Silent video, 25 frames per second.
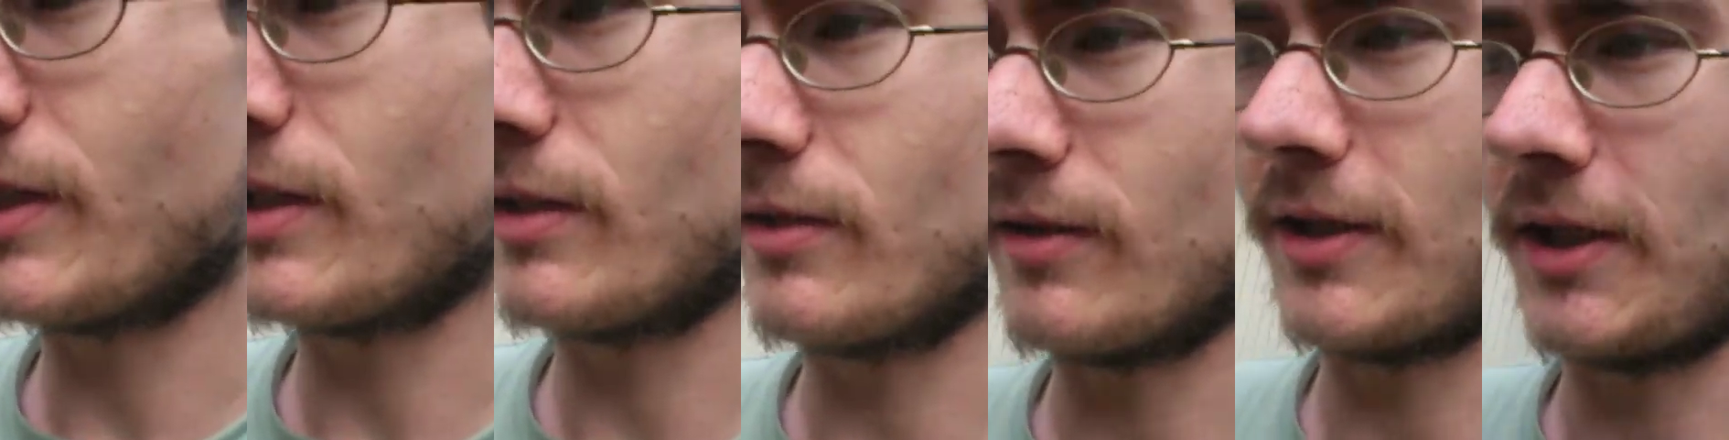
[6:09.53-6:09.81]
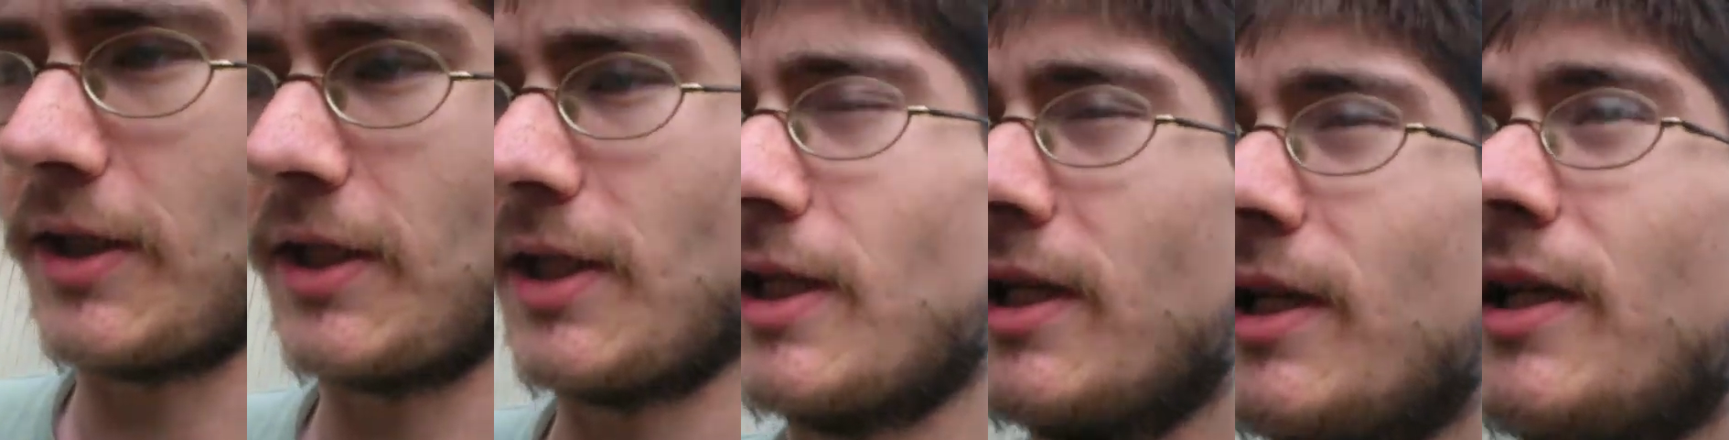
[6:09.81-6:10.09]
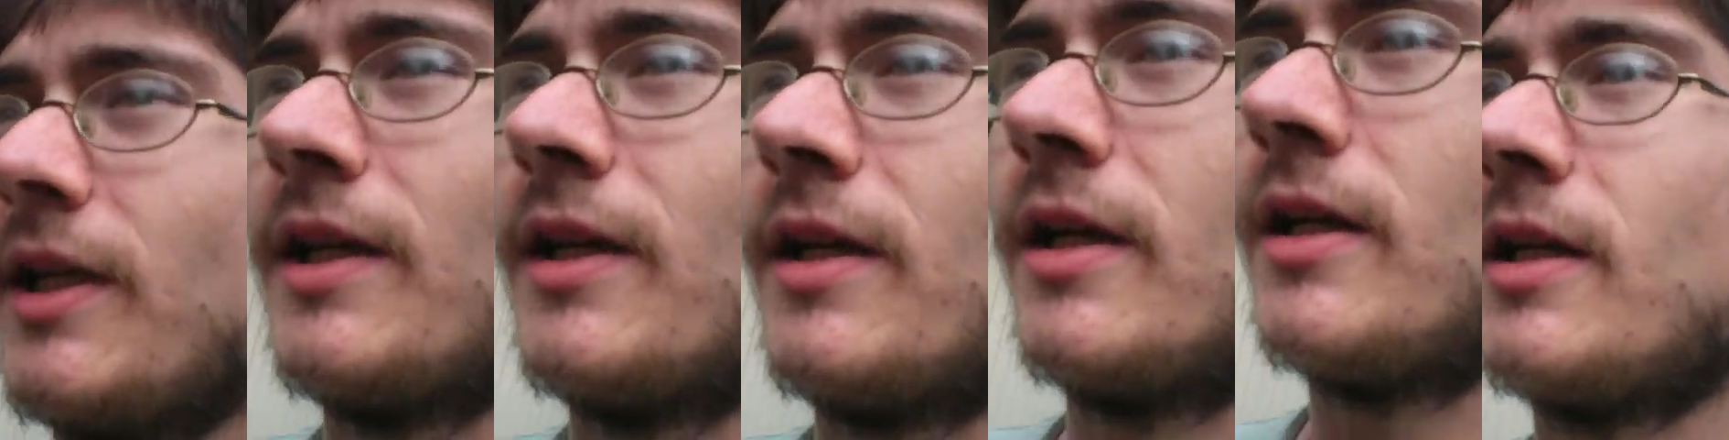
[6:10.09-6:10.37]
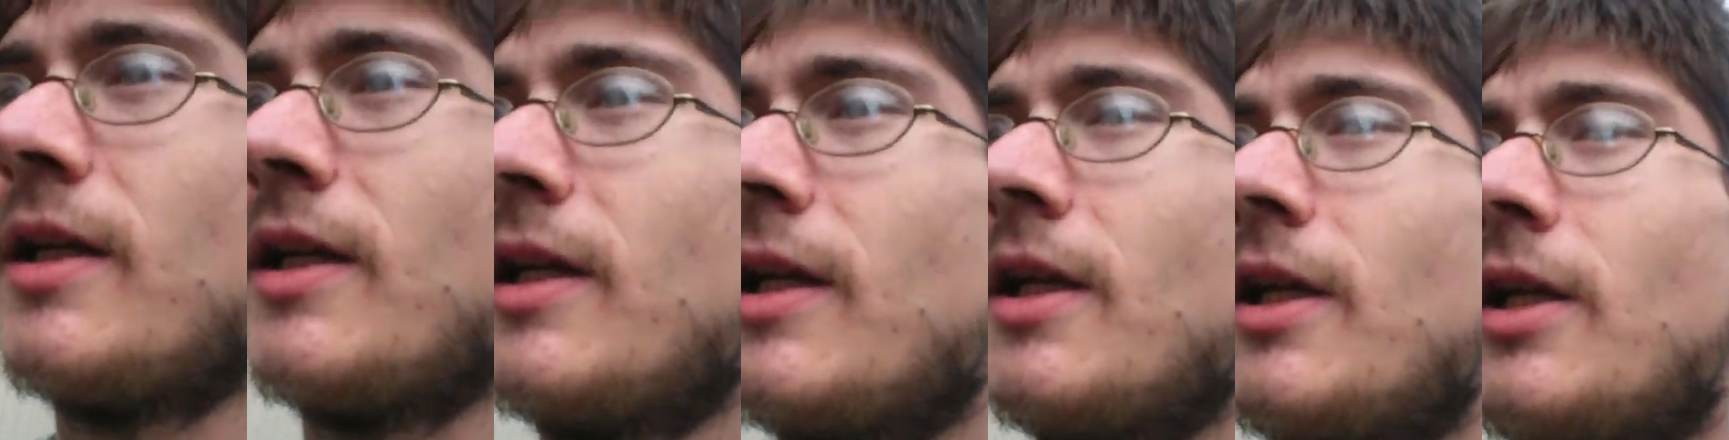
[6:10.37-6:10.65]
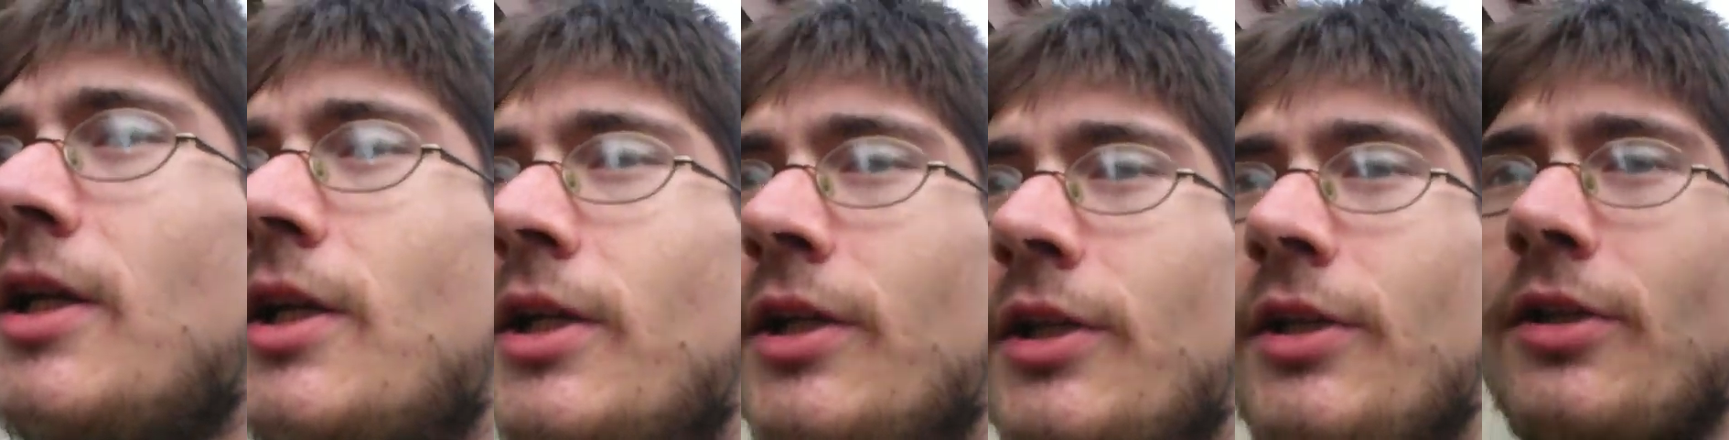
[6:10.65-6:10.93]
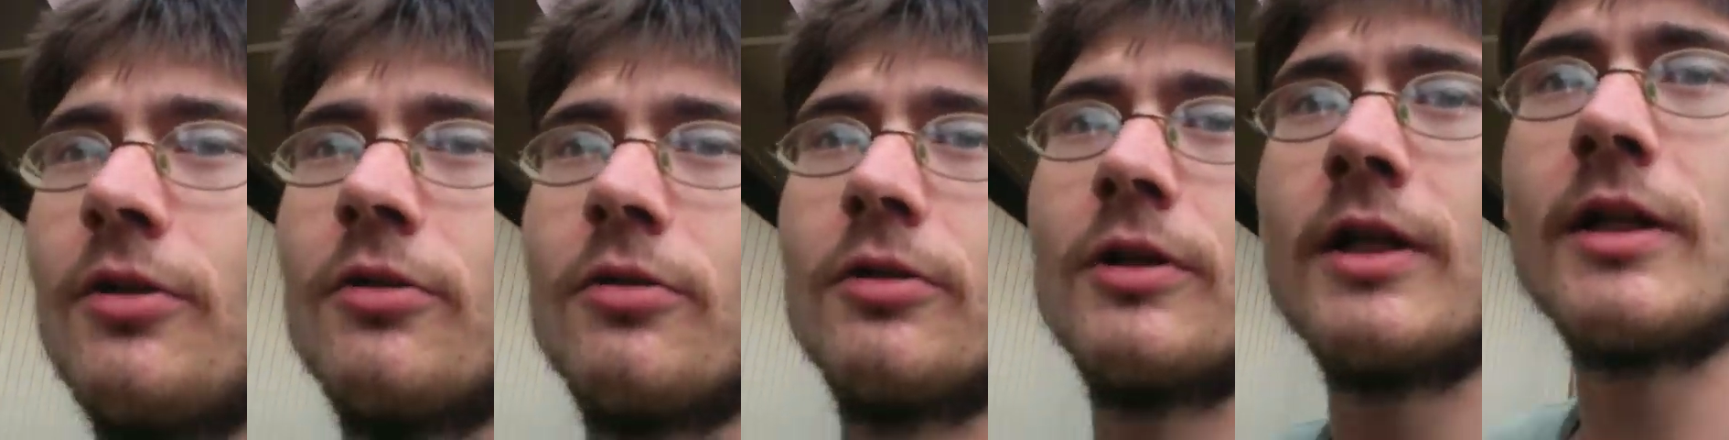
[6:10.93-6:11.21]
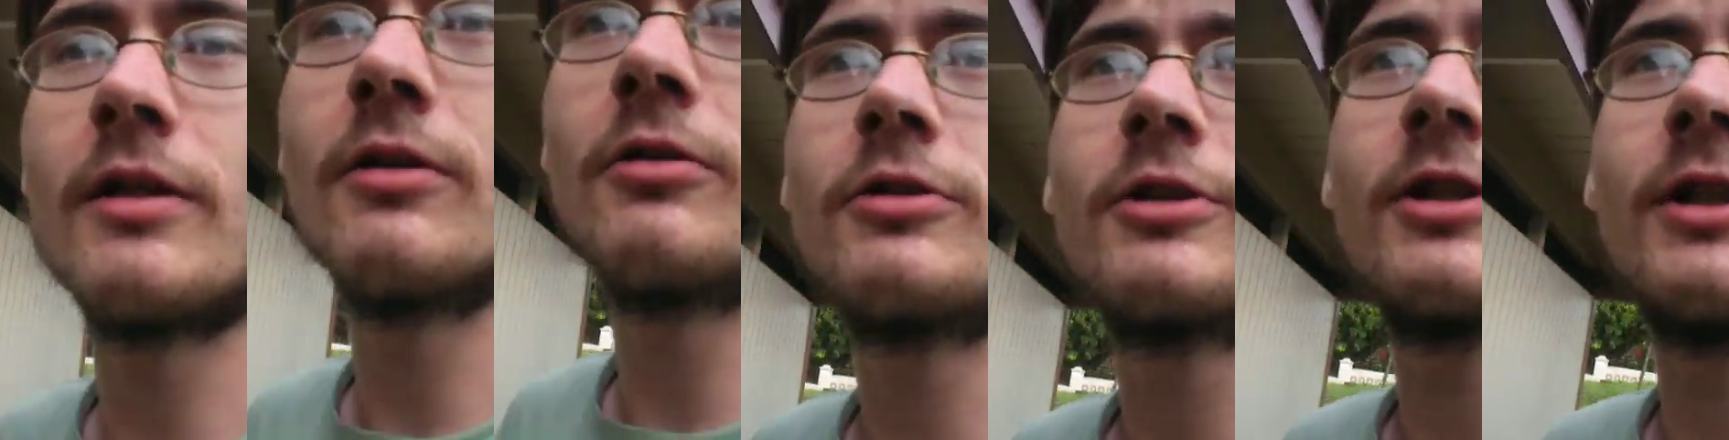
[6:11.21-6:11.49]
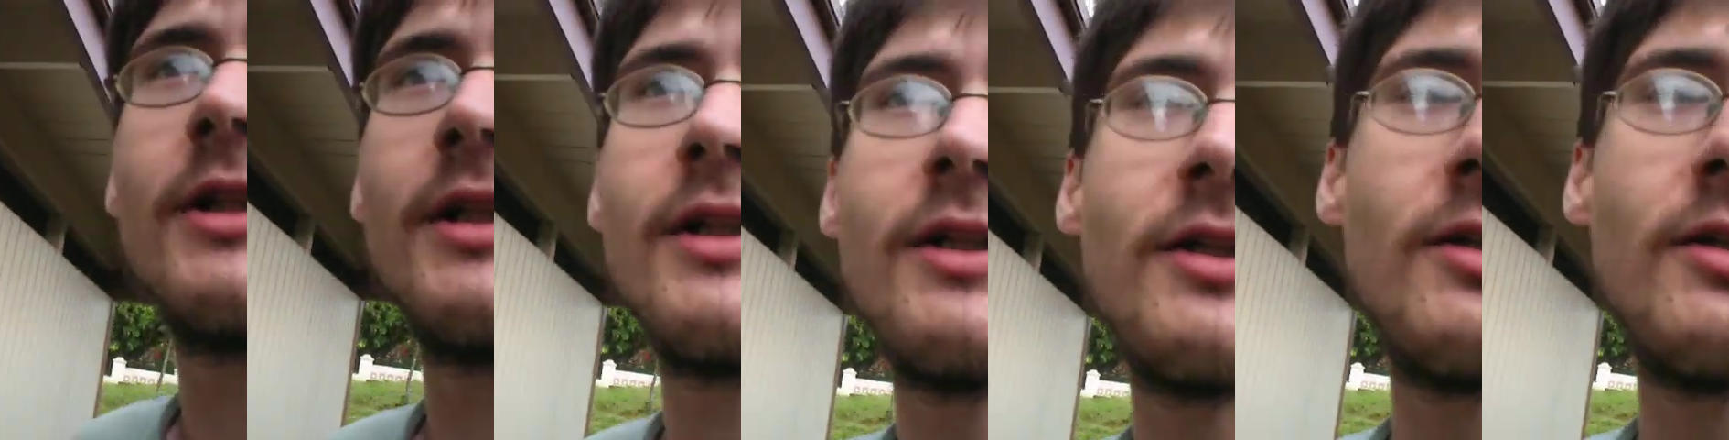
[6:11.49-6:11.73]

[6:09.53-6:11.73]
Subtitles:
and, like, you know, that looks like,